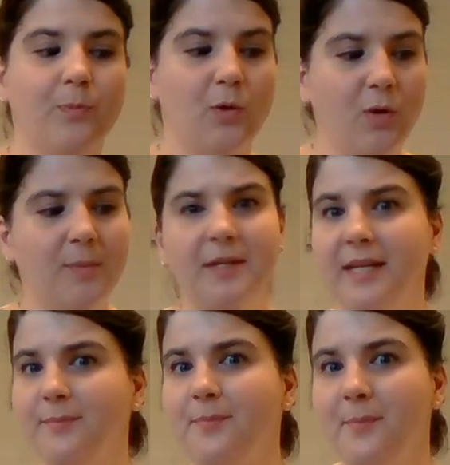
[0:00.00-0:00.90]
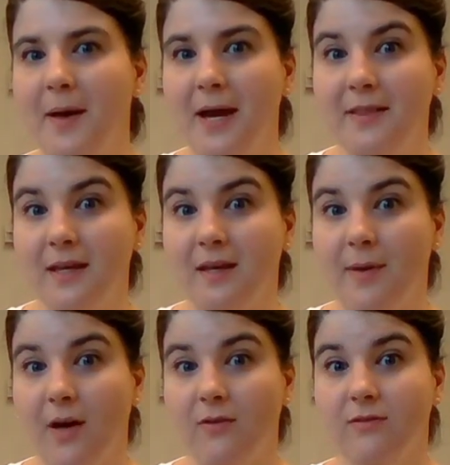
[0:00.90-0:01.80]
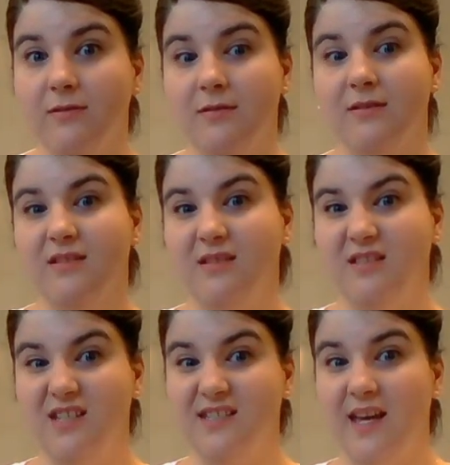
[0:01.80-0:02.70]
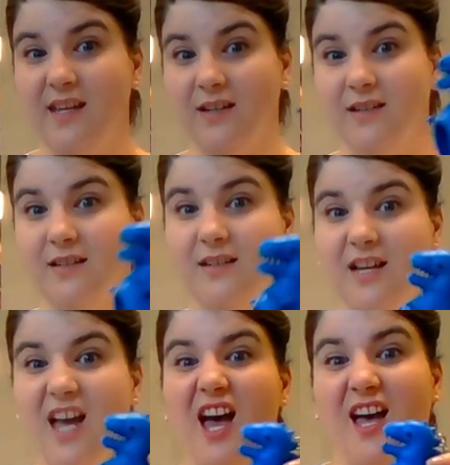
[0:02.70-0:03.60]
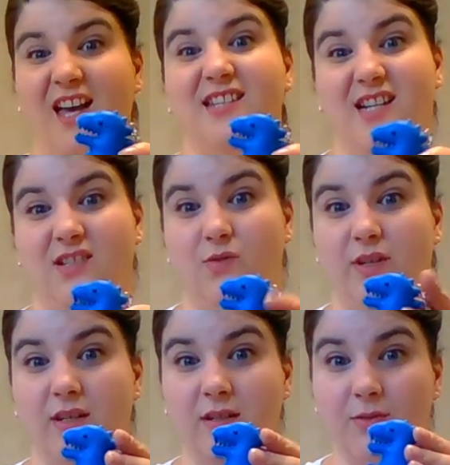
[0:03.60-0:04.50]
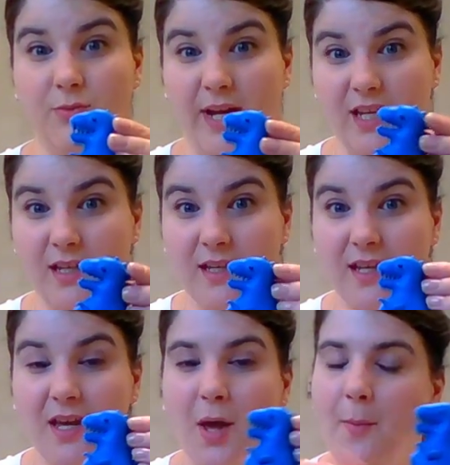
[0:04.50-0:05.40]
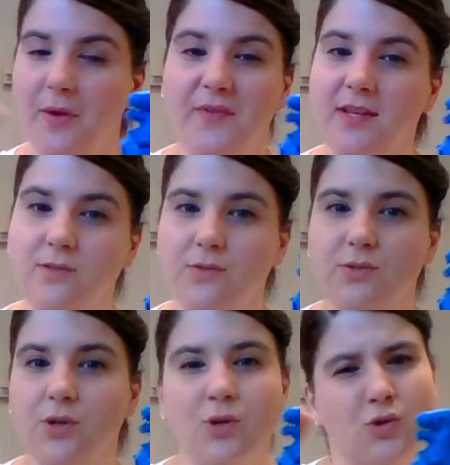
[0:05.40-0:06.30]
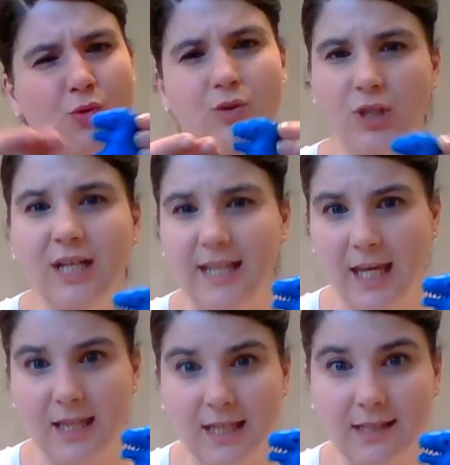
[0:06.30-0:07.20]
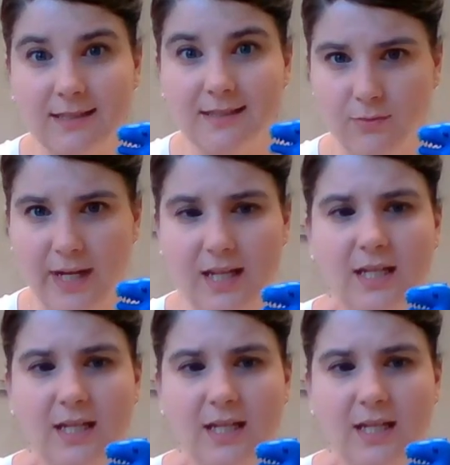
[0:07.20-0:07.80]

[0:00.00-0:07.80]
Normally, I think about this guy here, a dinosaur, right? But fossils don't look like this, right?